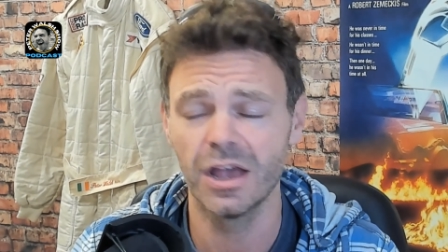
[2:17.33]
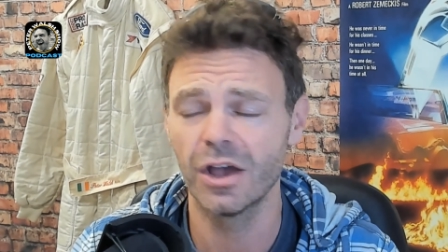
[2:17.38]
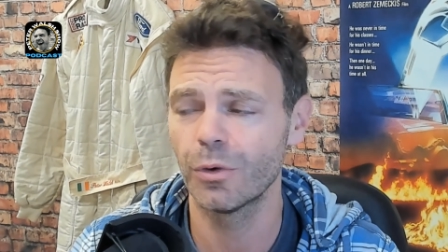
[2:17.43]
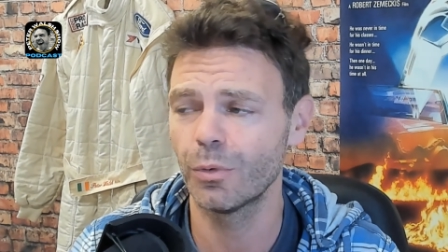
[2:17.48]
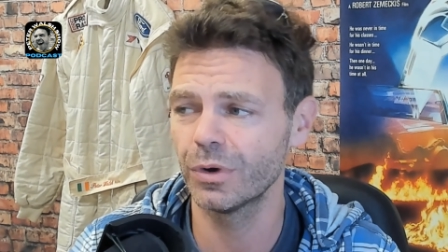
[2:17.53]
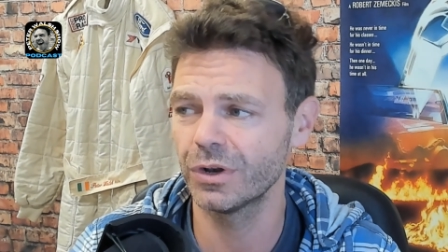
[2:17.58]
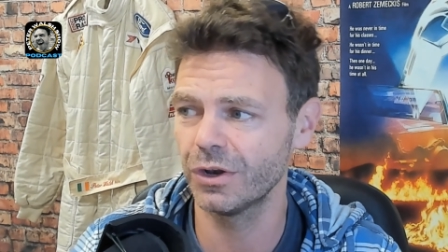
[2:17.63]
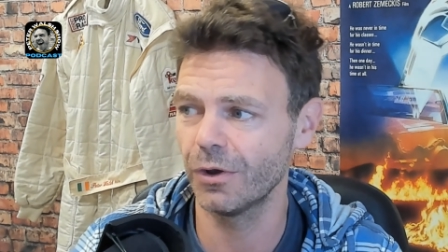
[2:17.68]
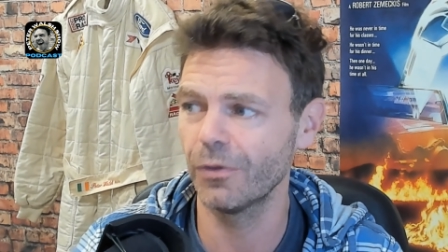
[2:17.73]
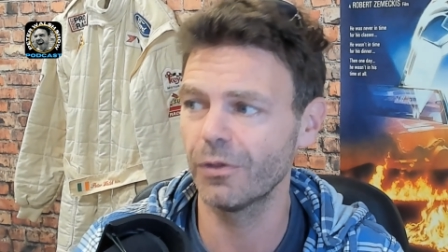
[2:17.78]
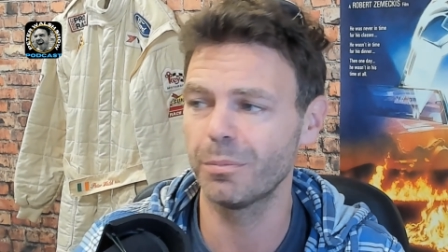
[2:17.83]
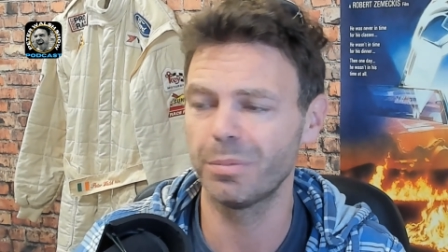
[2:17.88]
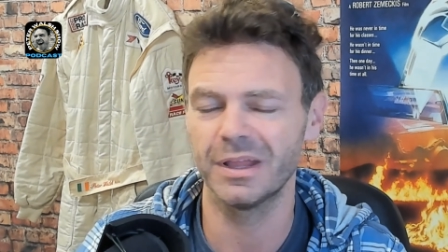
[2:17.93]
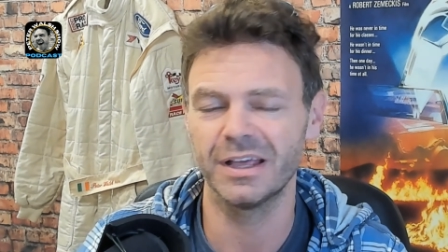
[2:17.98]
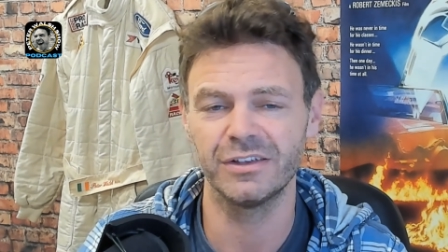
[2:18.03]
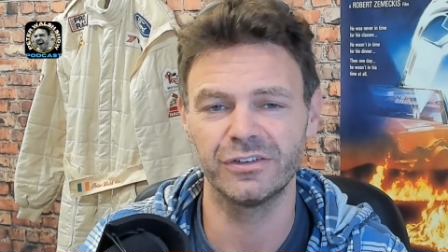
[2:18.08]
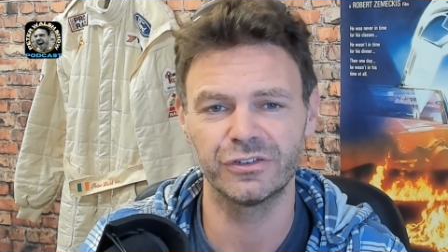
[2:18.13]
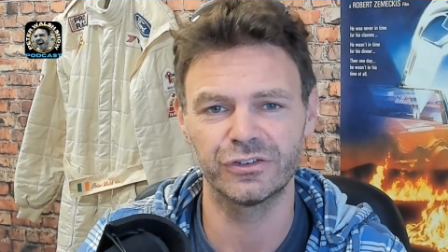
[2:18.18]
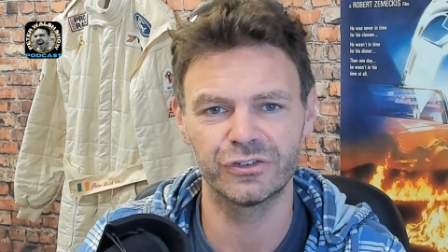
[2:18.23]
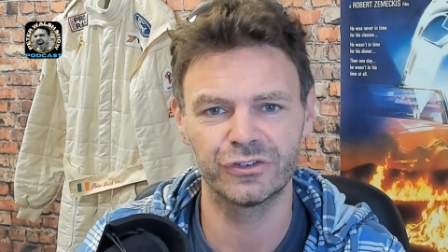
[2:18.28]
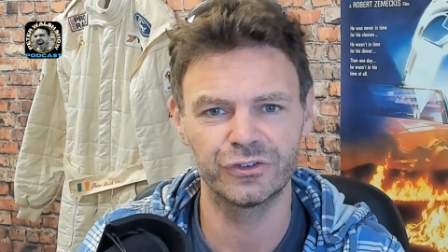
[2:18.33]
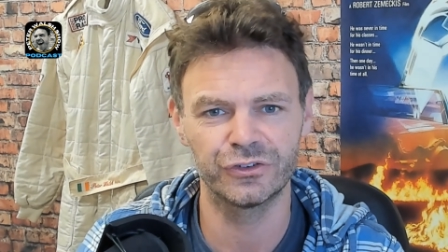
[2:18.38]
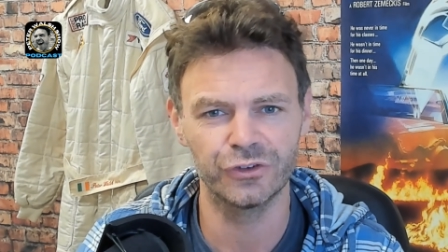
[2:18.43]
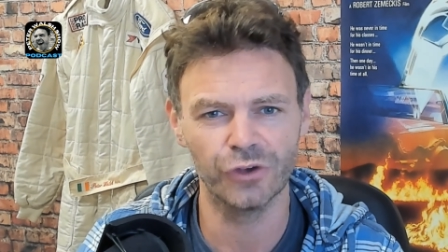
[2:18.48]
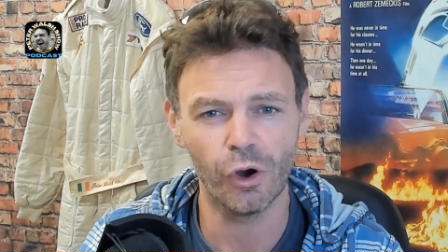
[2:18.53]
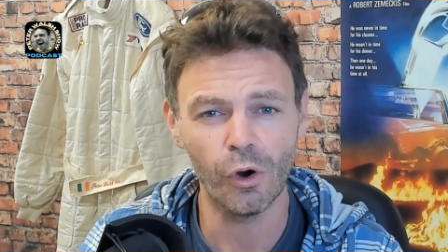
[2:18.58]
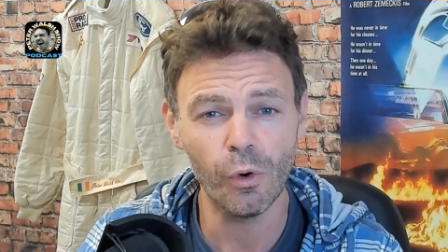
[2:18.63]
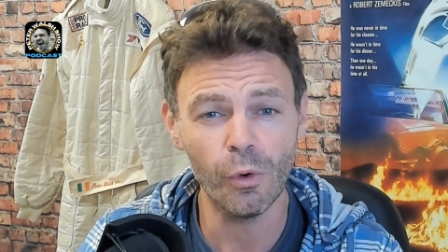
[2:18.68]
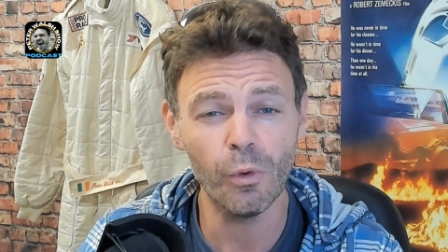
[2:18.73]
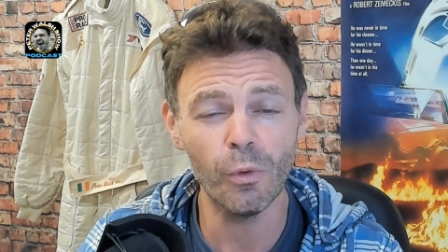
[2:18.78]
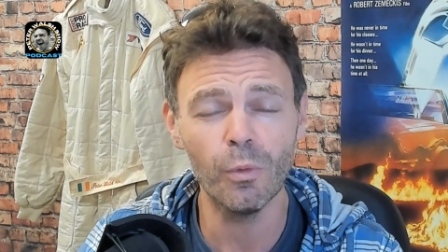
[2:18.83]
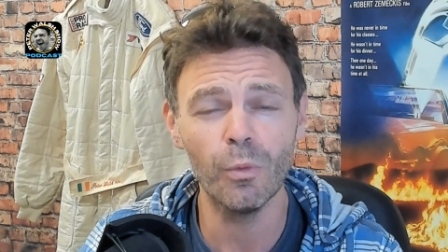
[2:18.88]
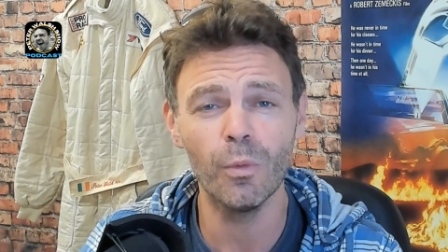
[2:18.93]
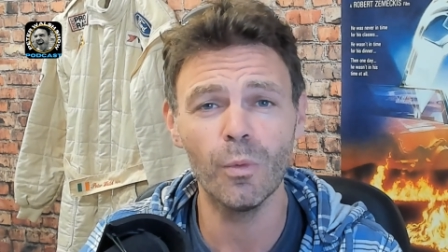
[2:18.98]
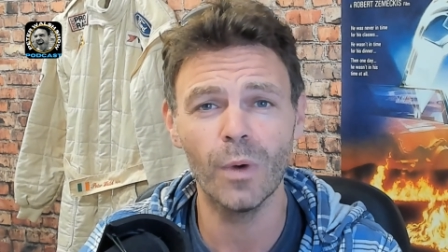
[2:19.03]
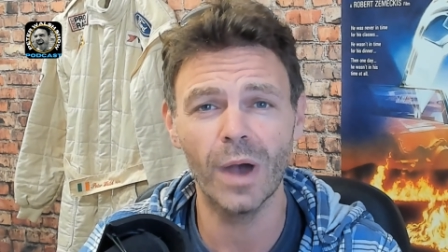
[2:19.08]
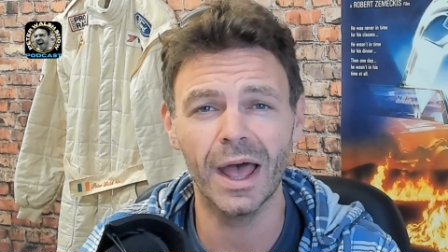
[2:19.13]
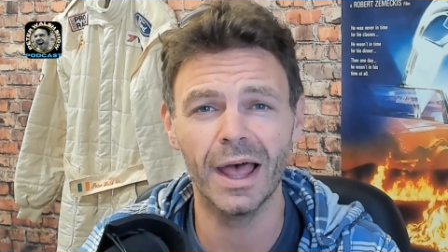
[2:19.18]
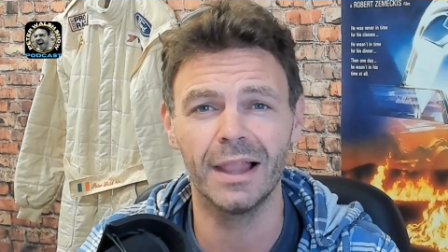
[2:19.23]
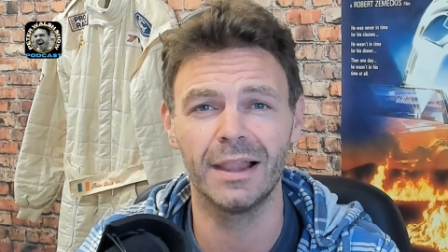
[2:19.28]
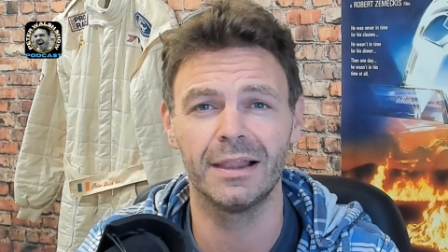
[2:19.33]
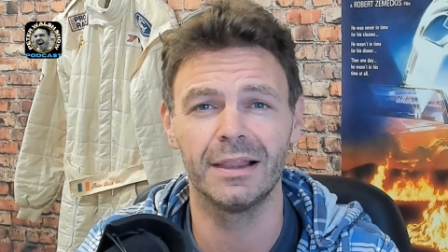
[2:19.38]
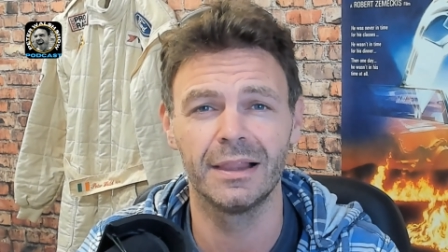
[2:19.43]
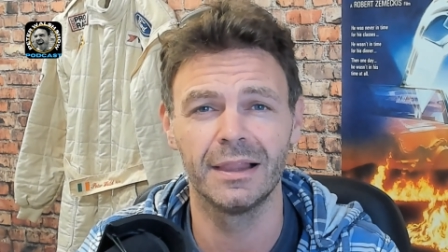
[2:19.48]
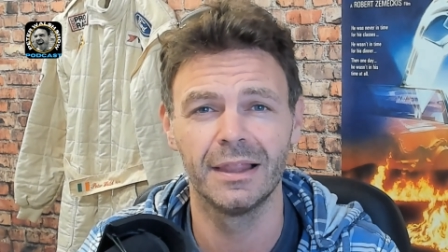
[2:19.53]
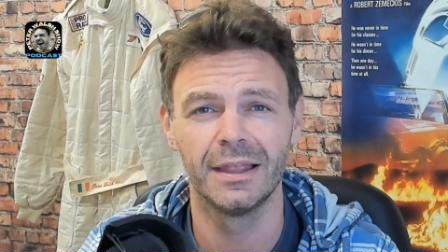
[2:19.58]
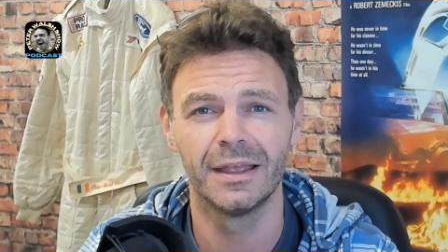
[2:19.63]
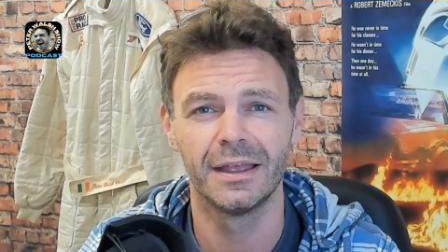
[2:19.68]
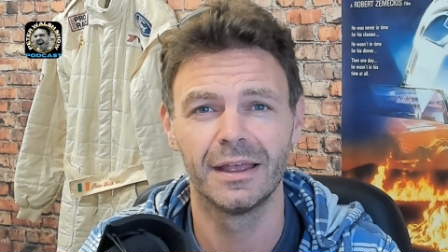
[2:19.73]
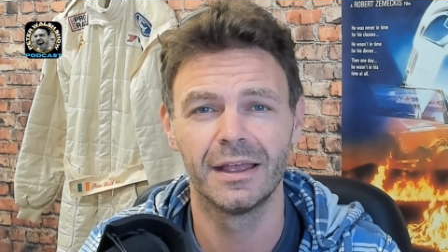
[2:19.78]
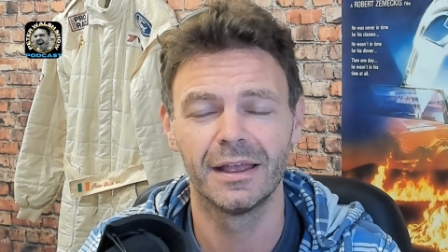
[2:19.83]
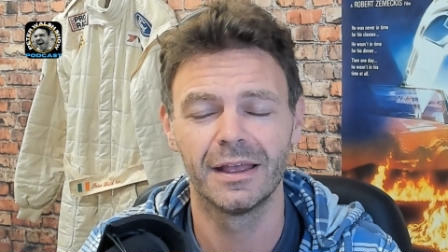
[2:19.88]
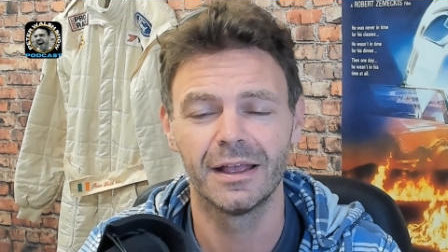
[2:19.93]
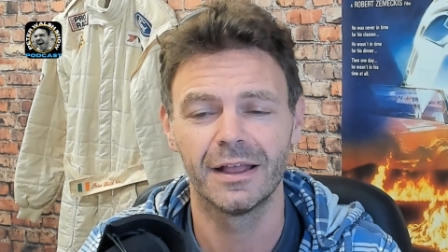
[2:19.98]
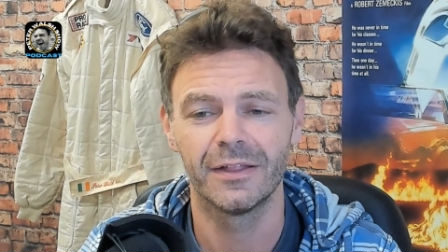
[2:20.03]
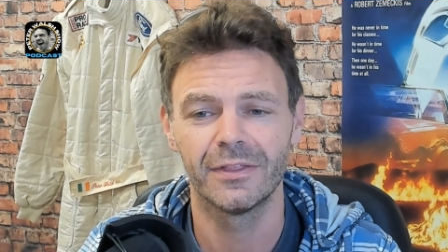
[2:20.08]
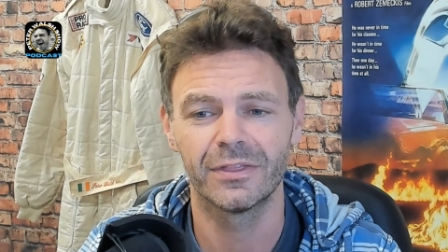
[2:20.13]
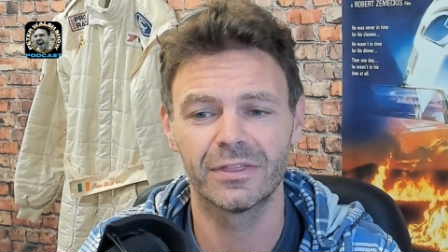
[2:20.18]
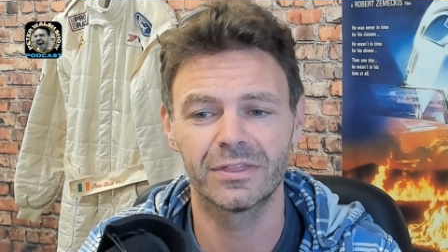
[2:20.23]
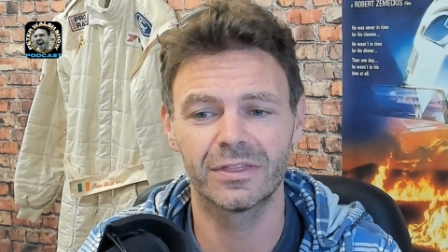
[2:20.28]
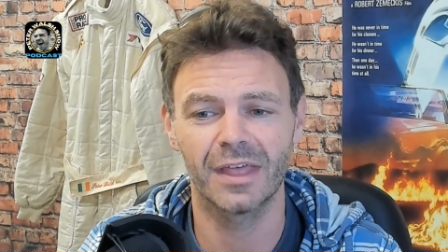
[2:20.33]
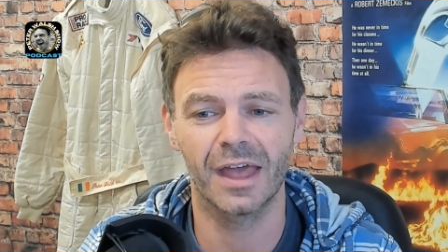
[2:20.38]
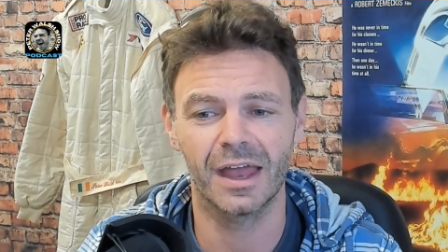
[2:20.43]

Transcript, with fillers: would know the place so well that